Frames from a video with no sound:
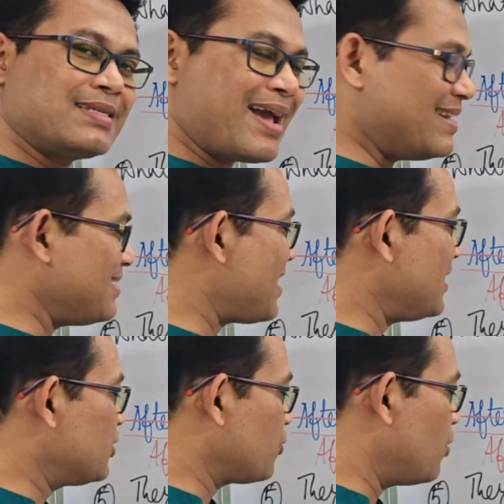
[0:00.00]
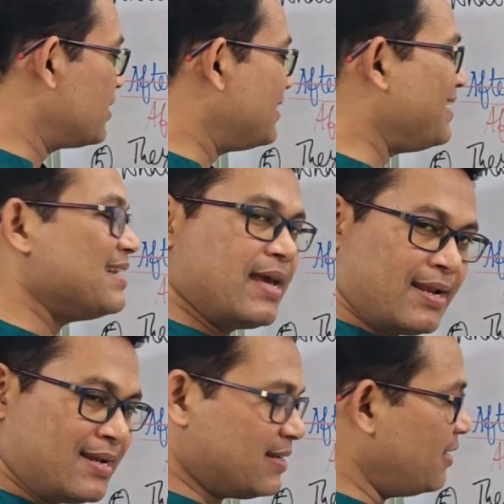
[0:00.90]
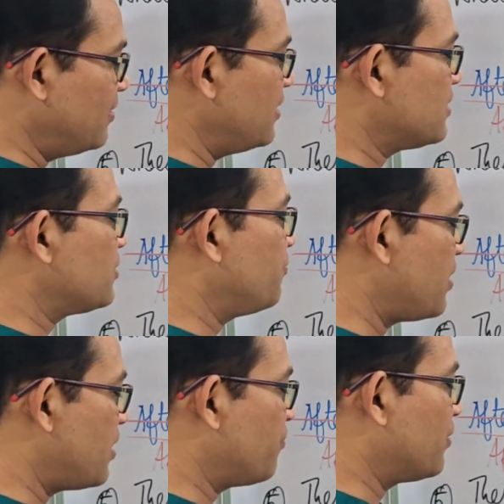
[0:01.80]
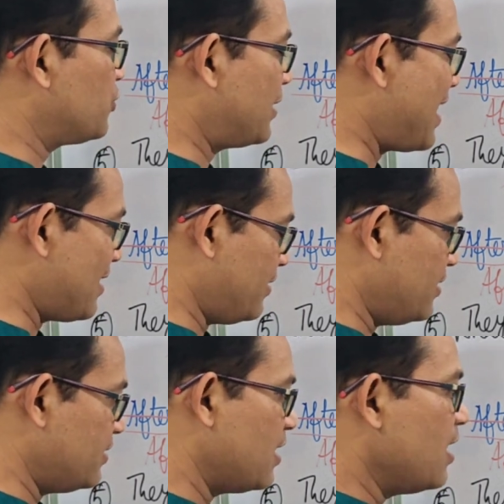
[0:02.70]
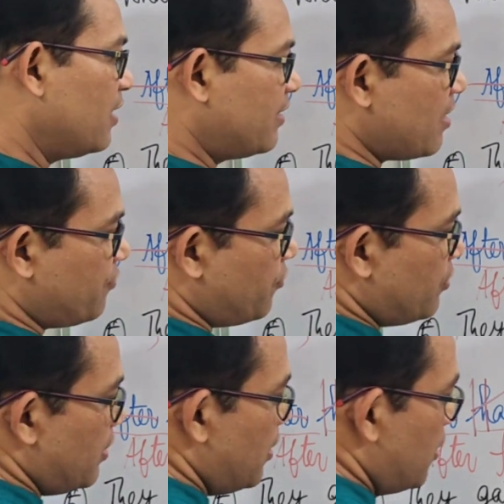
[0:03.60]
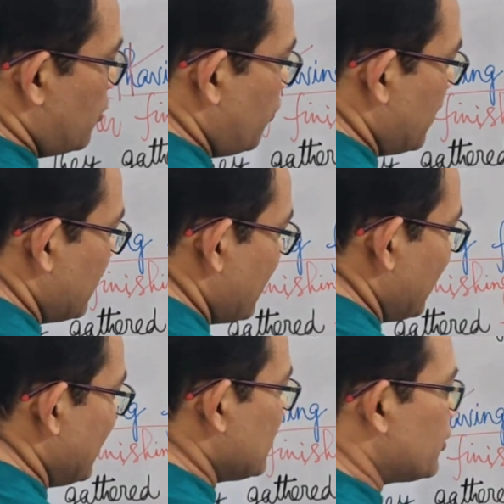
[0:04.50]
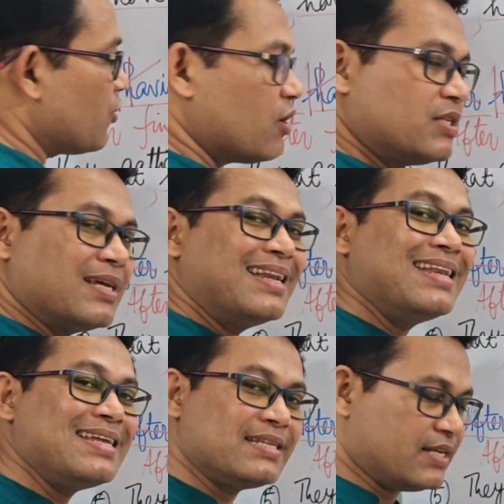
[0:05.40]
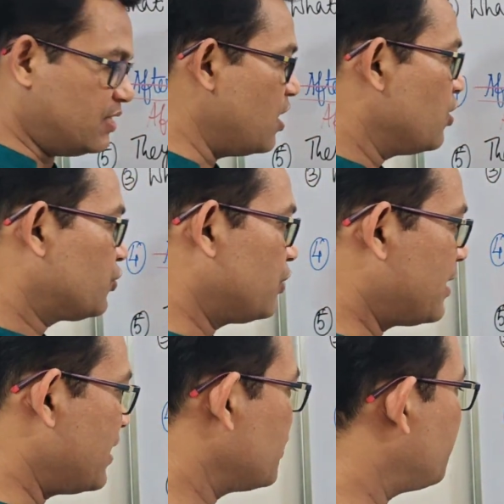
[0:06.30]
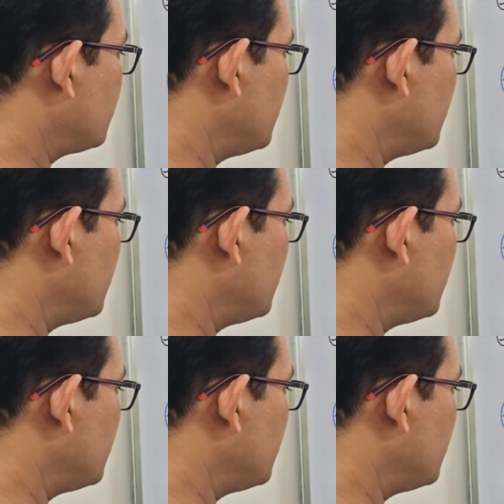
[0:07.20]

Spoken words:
this idea is already inherent in this verb gathered. Therefore, together is not needed. So the correct